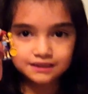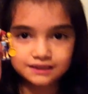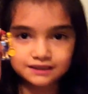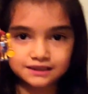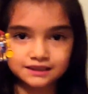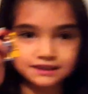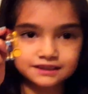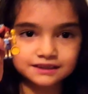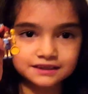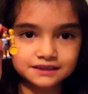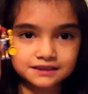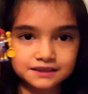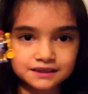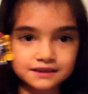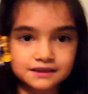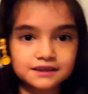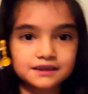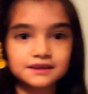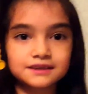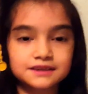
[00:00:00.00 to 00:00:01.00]
Since this
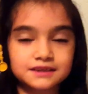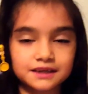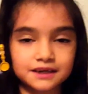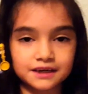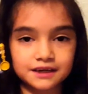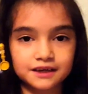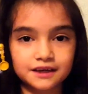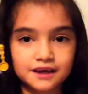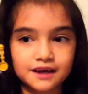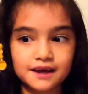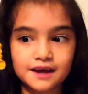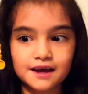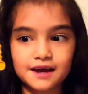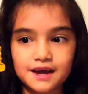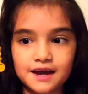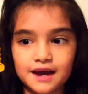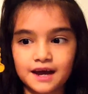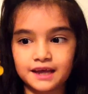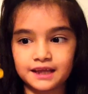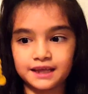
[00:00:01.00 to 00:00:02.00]
is a stick,
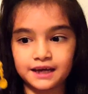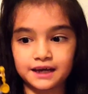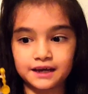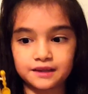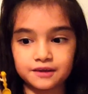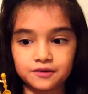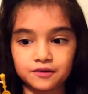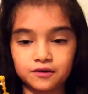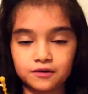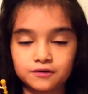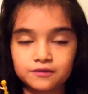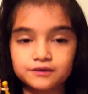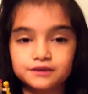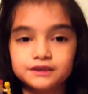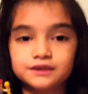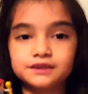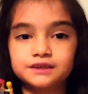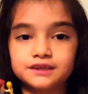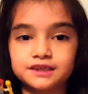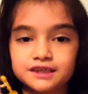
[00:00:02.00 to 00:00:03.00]
and they can hold
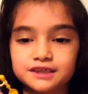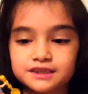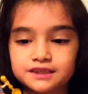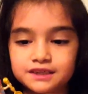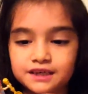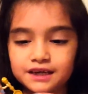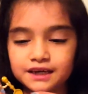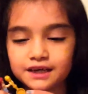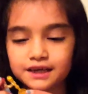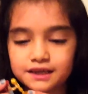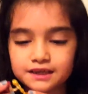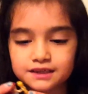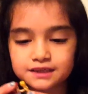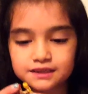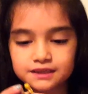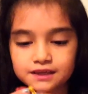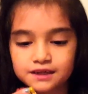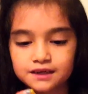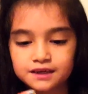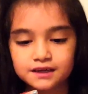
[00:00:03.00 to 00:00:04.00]
the sticks
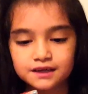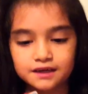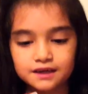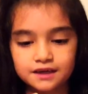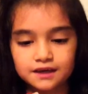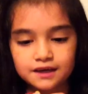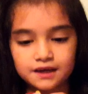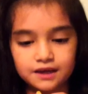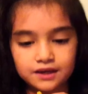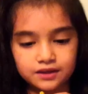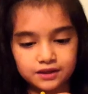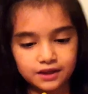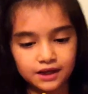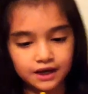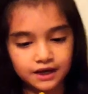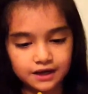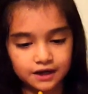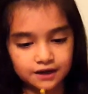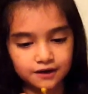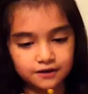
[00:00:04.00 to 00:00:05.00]
in
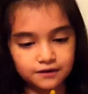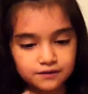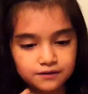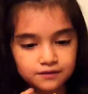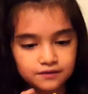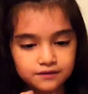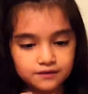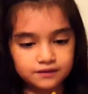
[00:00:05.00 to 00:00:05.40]
Lego,